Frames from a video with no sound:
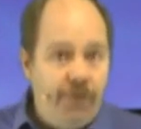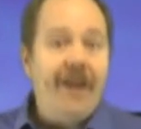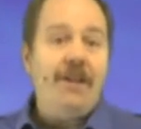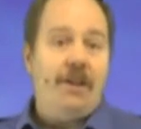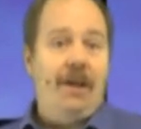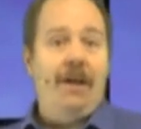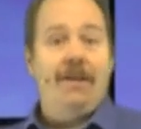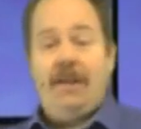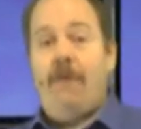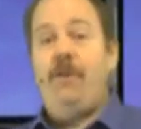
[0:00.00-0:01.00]
facing
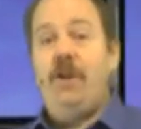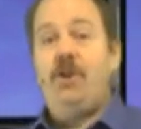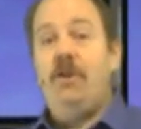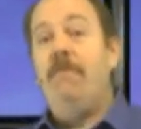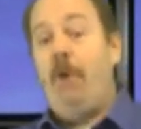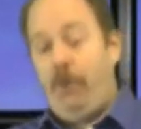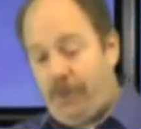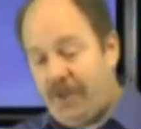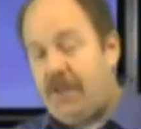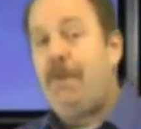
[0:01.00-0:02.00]
definition of
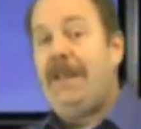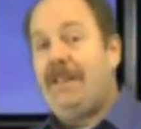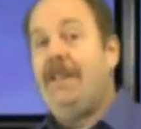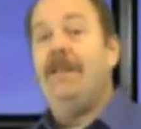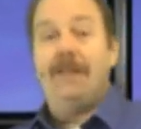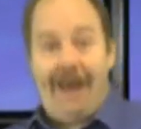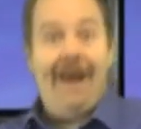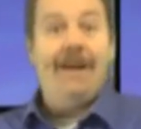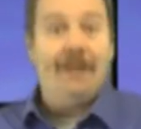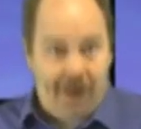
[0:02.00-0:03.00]
both species
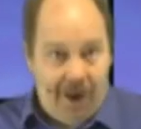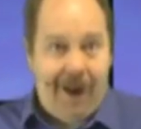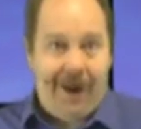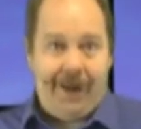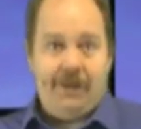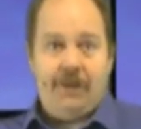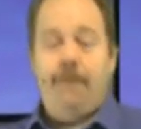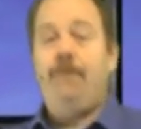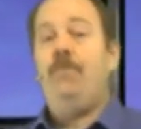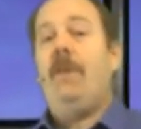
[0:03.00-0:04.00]
and kinds.